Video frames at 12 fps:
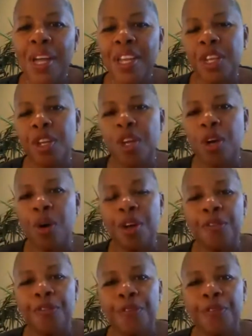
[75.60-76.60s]
and I
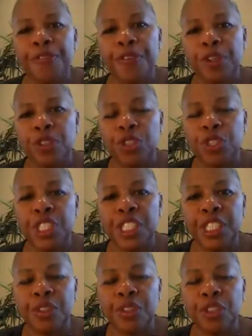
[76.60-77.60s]
know for the first
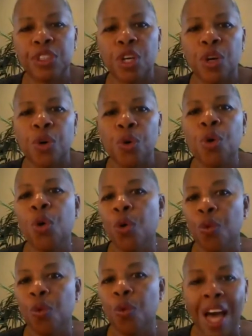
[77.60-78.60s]
year or so,
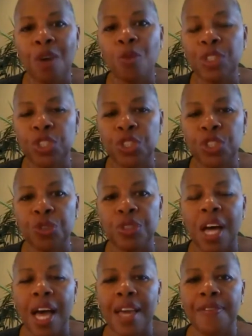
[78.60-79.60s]
that was your
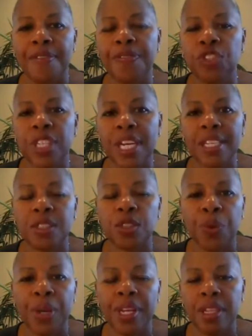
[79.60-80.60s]
life, just
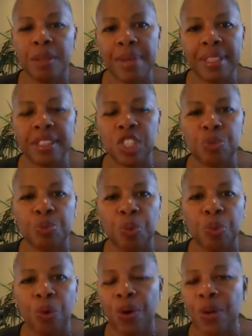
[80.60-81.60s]
reading the message
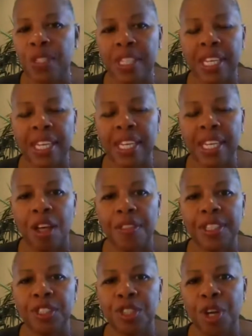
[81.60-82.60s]
boards, looking at all
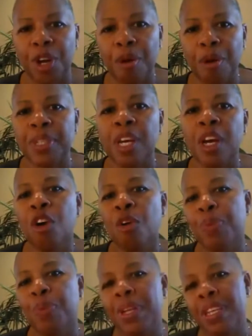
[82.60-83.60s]
these terms.
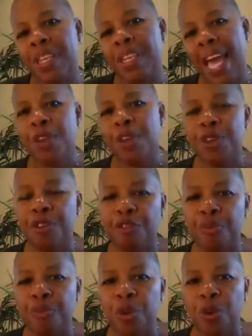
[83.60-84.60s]
But now
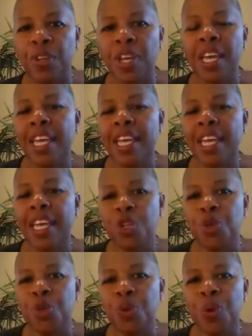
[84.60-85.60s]
you've moved
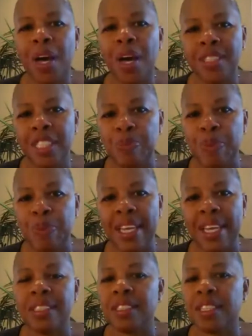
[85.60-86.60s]
into a
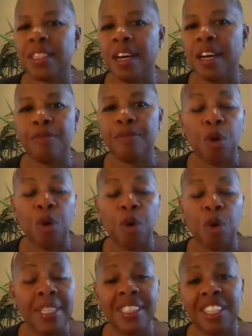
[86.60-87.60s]
space of more
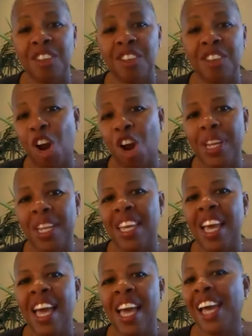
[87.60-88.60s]
peace and
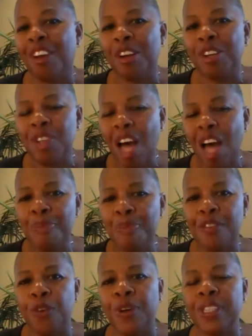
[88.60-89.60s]
harmony. And our
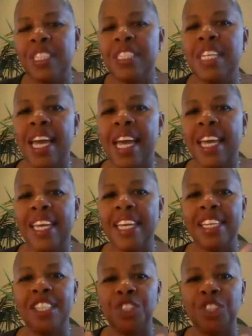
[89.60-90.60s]
topic for today
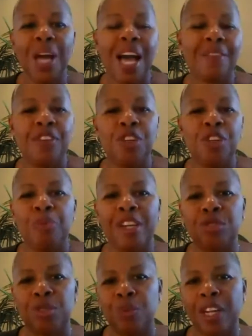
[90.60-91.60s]
is you have a new
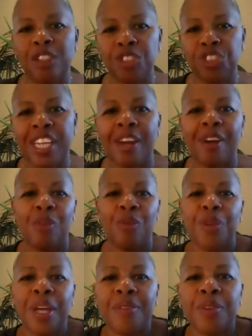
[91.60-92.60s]
mantra. Why don't you share it
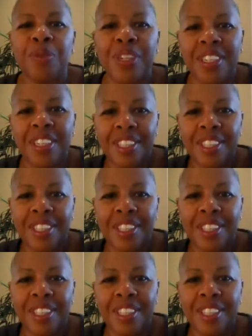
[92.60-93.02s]
with everyone?